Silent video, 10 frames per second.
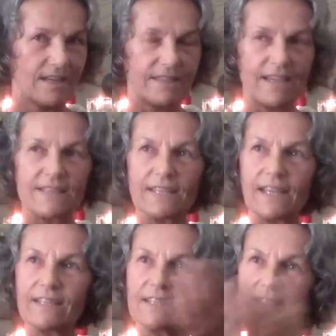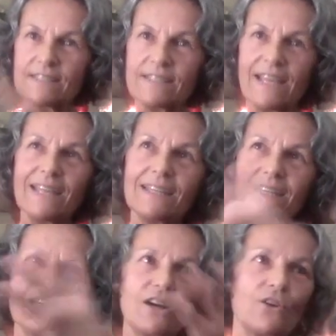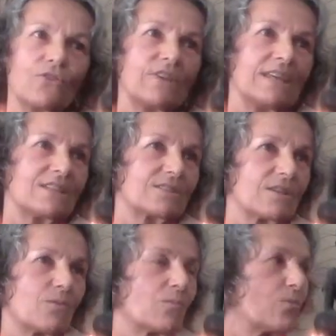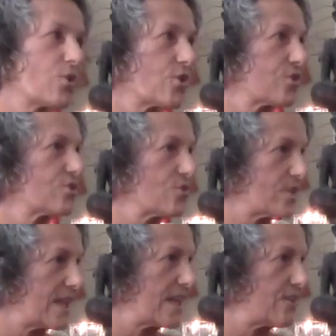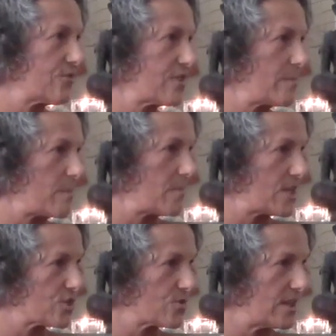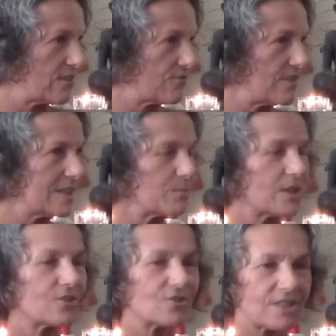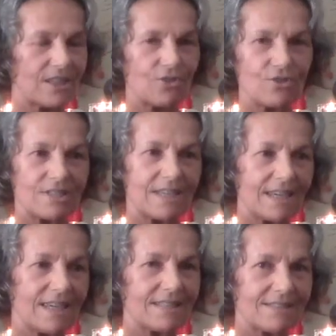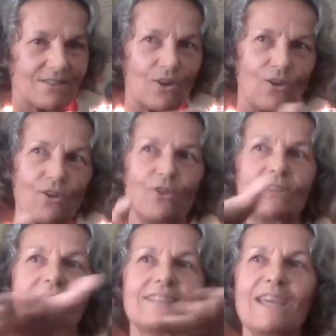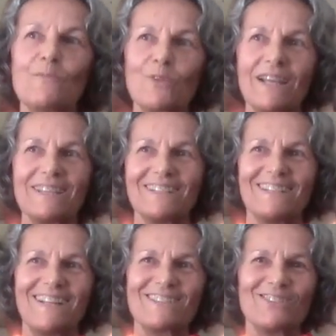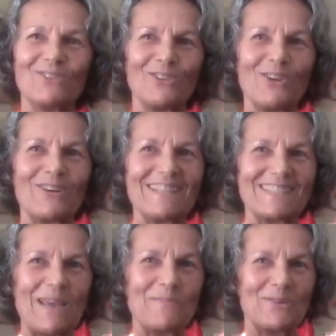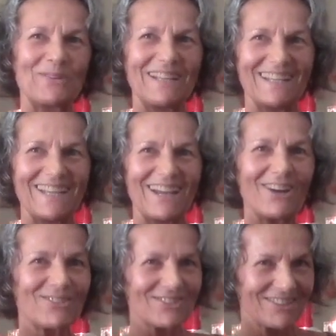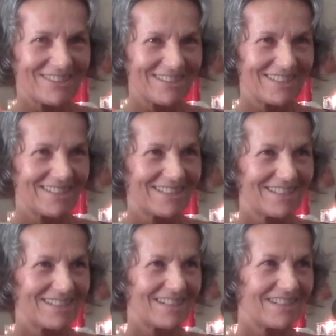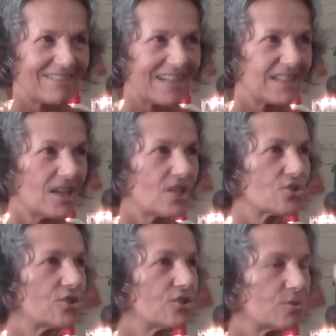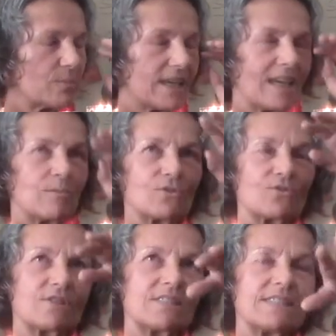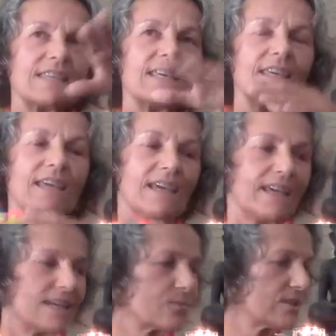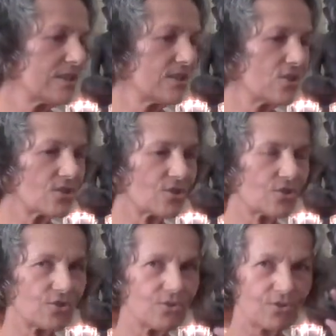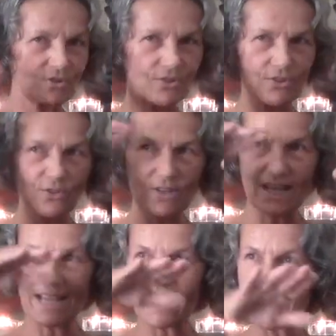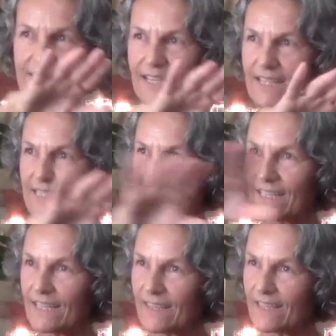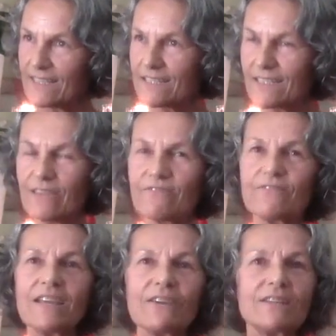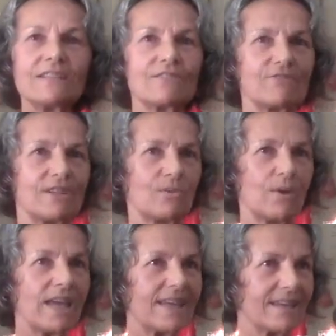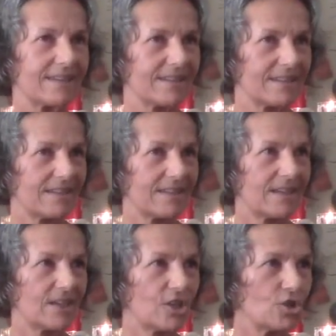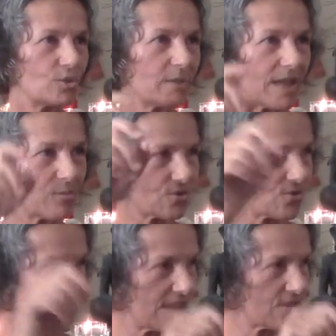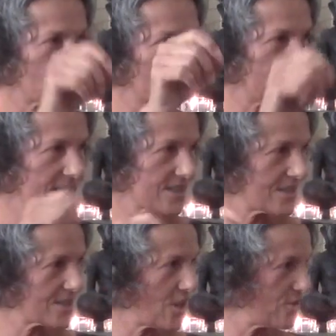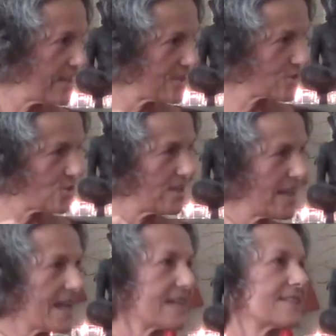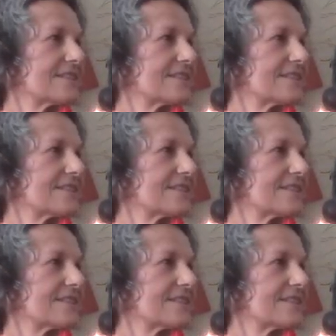There is an understanding how things work together from a much greater field because can you see it's all the same, right? It's no longer separated out right? So you'll be able to see, it will look through your eyes and see things in a very different way. You'll be able to see connections, how things connect.